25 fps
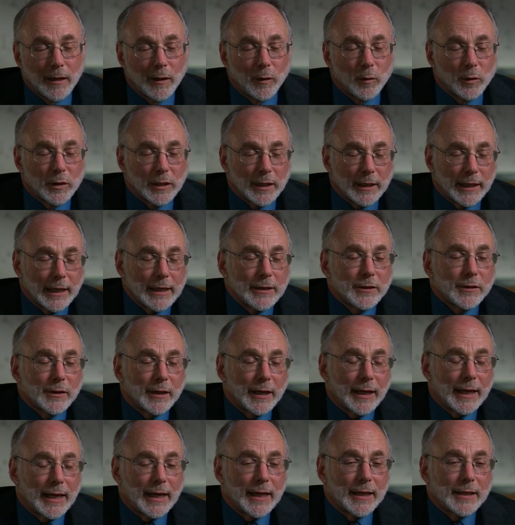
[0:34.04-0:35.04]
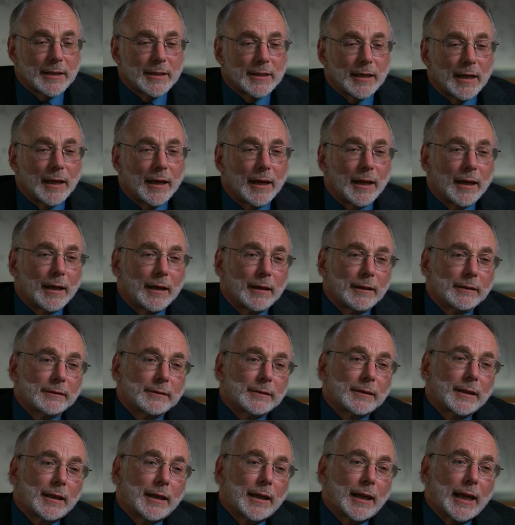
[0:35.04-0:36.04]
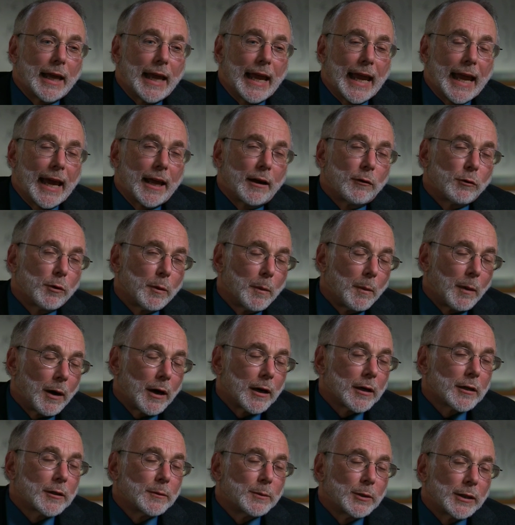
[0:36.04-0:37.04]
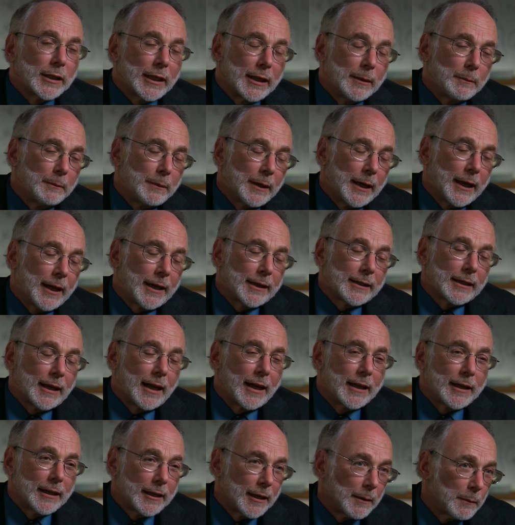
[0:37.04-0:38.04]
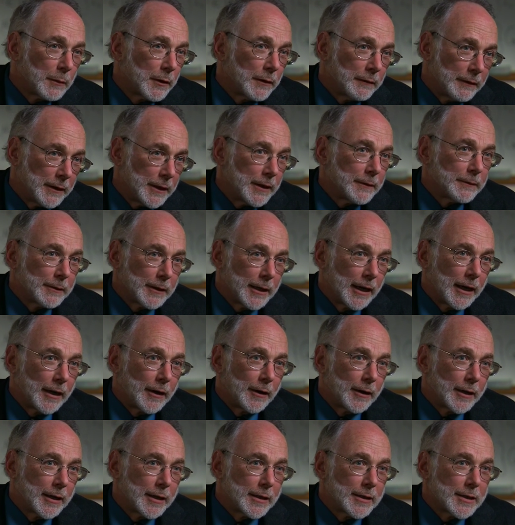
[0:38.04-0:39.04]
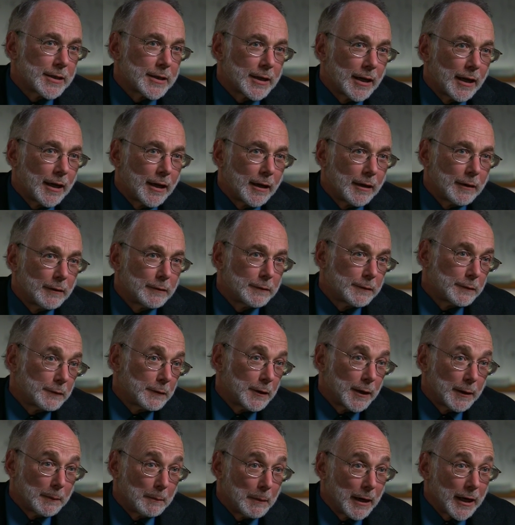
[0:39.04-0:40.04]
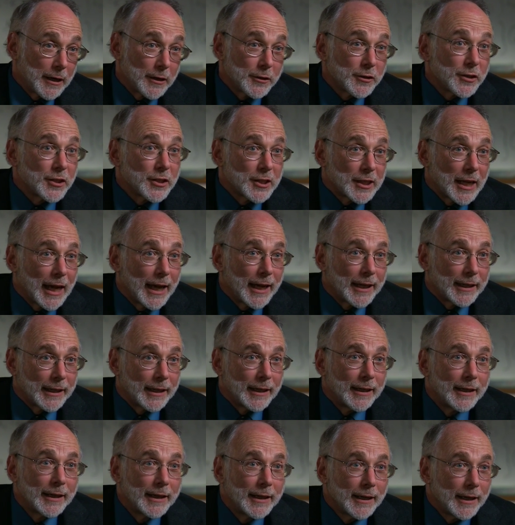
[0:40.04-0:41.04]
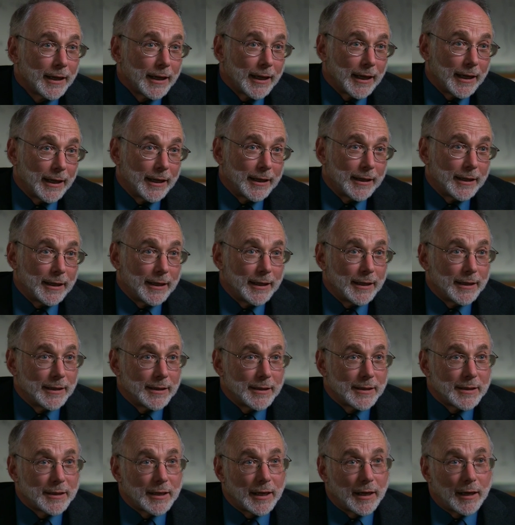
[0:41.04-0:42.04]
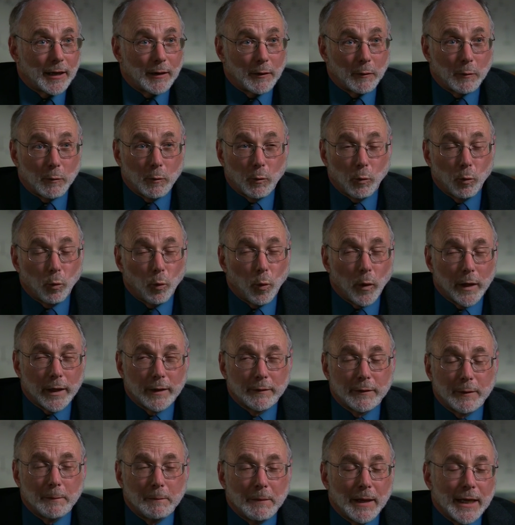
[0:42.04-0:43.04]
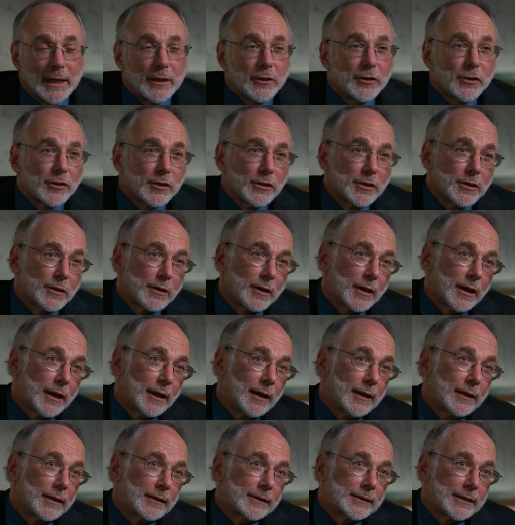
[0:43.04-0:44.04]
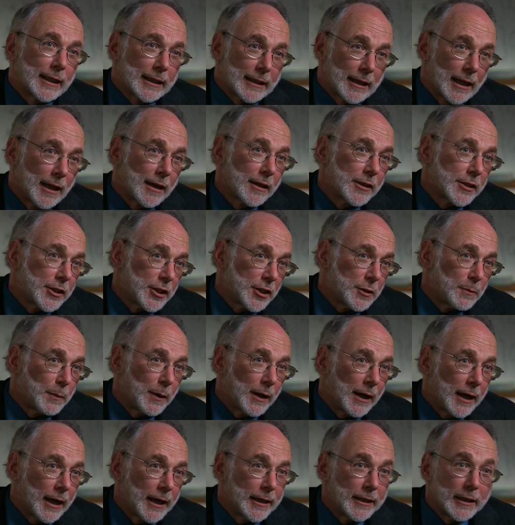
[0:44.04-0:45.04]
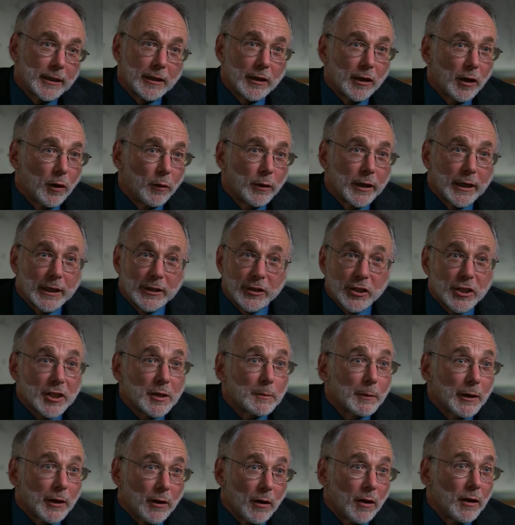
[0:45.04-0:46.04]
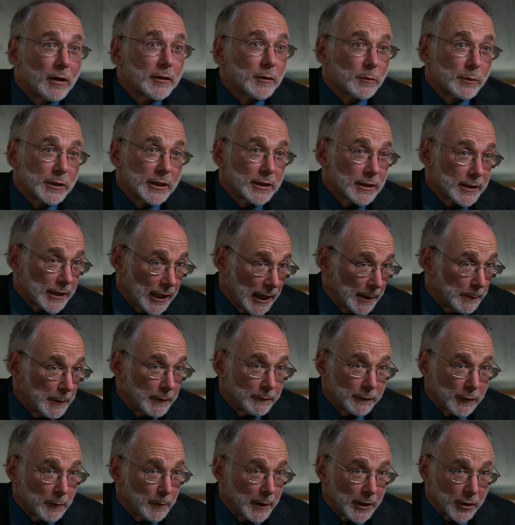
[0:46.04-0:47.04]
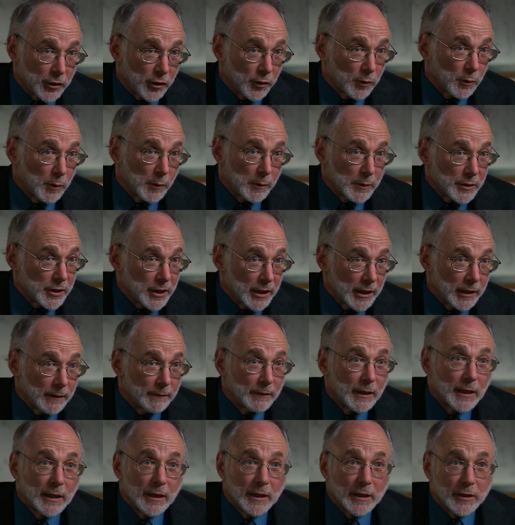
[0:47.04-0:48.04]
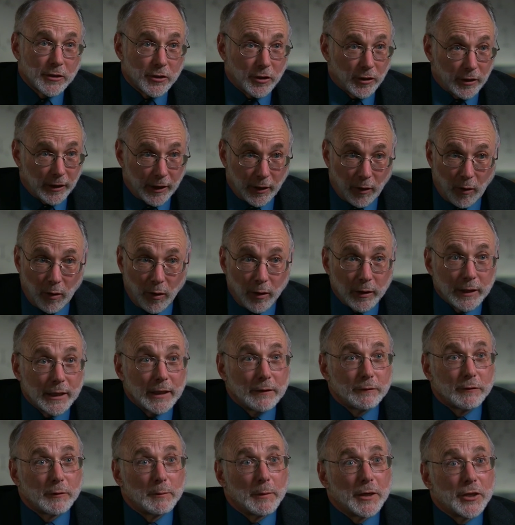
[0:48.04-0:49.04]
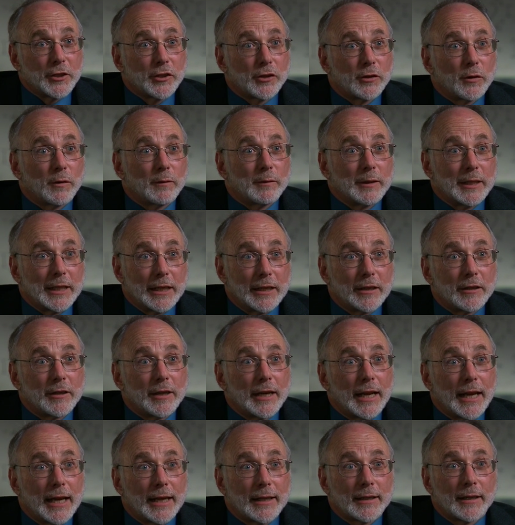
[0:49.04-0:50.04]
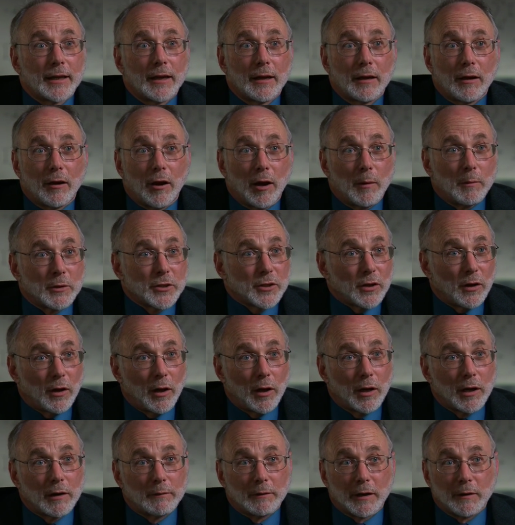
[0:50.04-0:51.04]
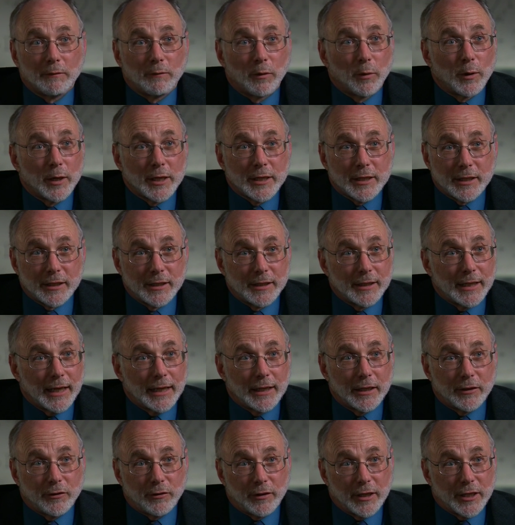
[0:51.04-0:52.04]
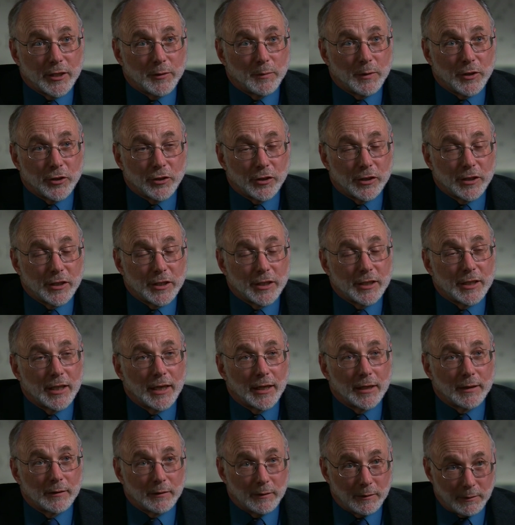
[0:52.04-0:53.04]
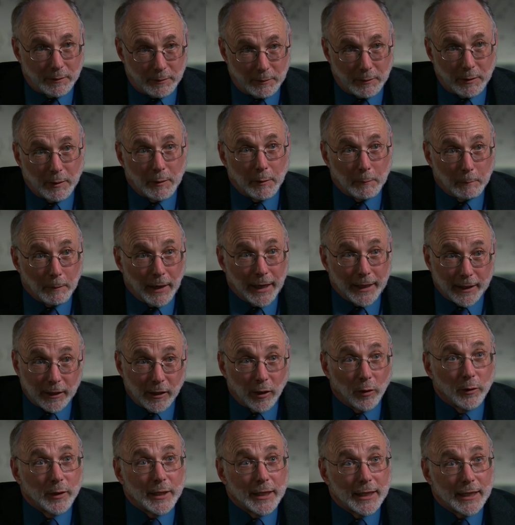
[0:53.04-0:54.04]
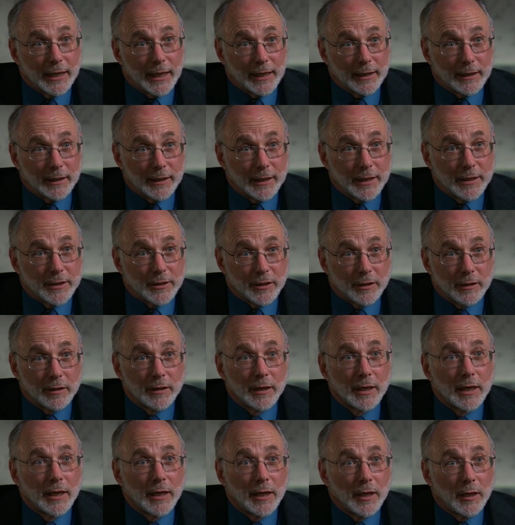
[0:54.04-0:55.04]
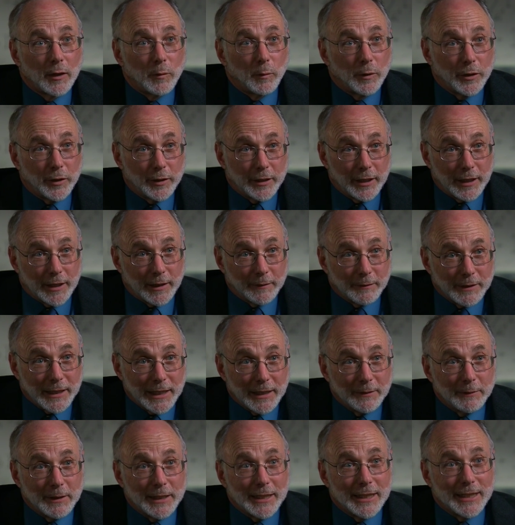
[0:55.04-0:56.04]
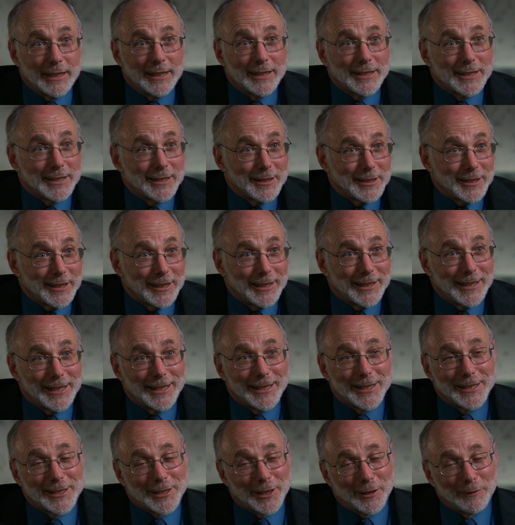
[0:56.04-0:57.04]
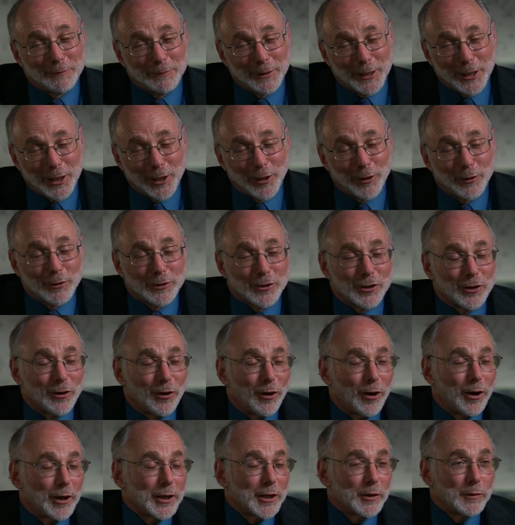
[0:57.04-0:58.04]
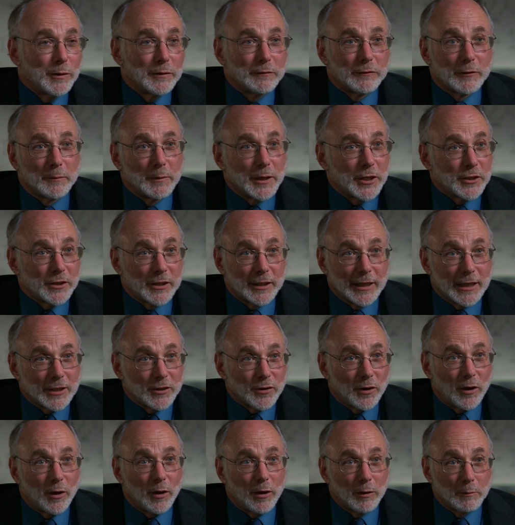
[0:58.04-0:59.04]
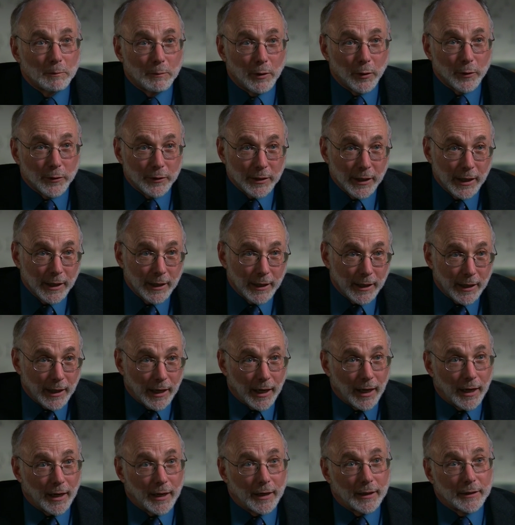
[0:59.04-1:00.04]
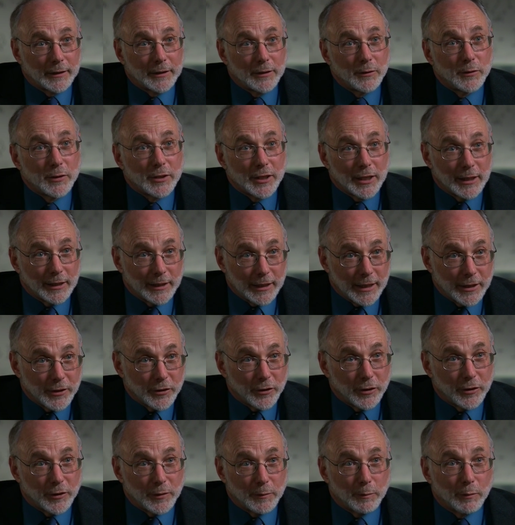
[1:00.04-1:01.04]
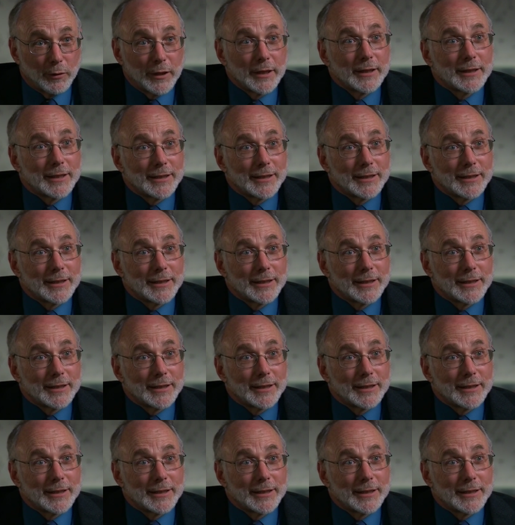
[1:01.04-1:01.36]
Well, the laser has had a remarkable impact on a number of different areas of modern society. It is one of the major technologies behind encoding just about all the real-time information we receive. Certainly all the information over the internet, almost all of our voice and data transmission is done by encoding it on a laser. When you think of DVDs and CDs or videos and audio information, that's all both using a laser to print